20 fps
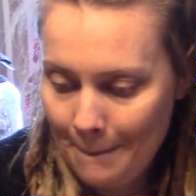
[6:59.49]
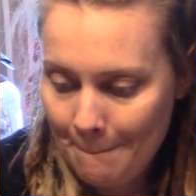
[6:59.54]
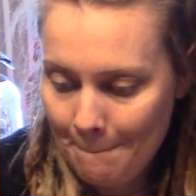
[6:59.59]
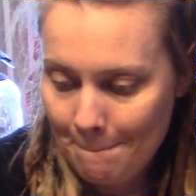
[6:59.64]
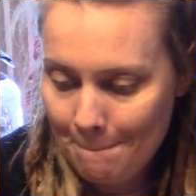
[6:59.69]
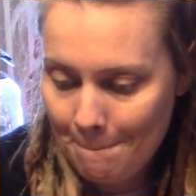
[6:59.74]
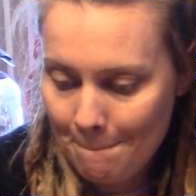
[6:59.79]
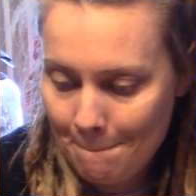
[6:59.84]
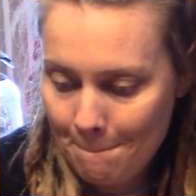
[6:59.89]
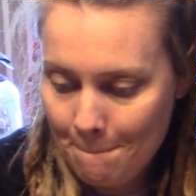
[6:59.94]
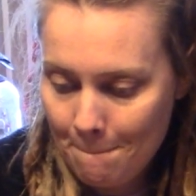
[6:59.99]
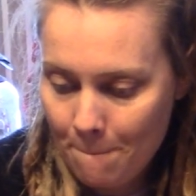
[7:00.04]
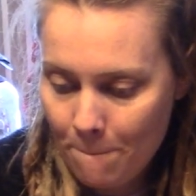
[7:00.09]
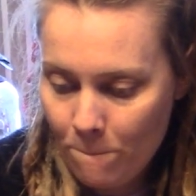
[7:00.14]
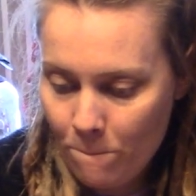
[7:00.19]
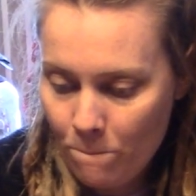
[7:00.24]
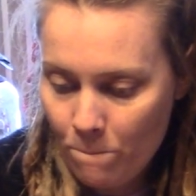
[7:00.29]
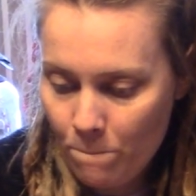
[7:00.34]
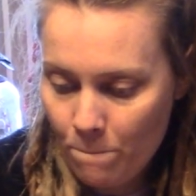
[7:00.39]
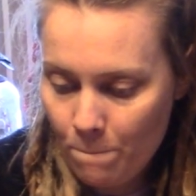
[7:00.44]

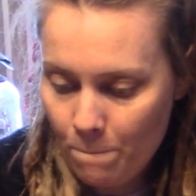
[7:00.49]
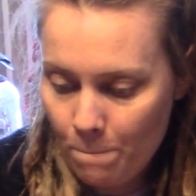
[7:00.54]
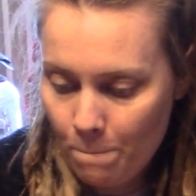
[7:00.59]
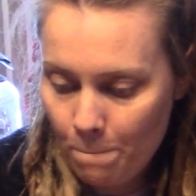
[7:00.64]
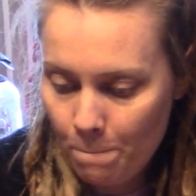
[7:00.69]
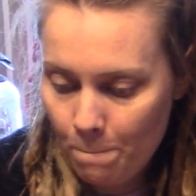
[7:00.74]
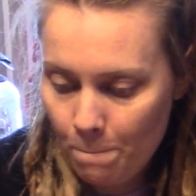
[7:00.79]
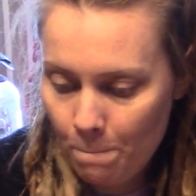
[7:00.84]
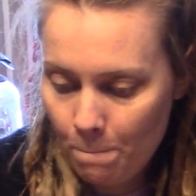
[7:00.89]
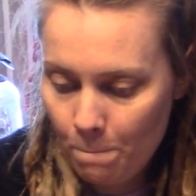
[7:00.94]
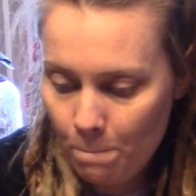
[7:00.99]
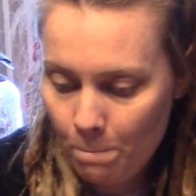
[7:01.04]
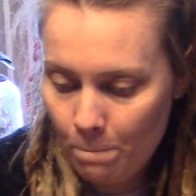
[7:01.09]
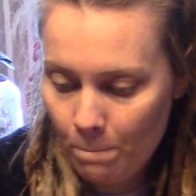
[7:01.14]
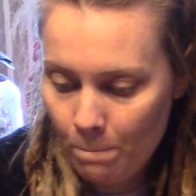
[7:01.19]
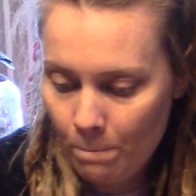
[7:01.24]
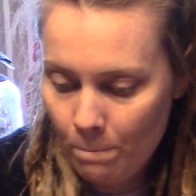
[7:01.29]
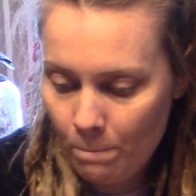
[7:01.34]
(no one is talking)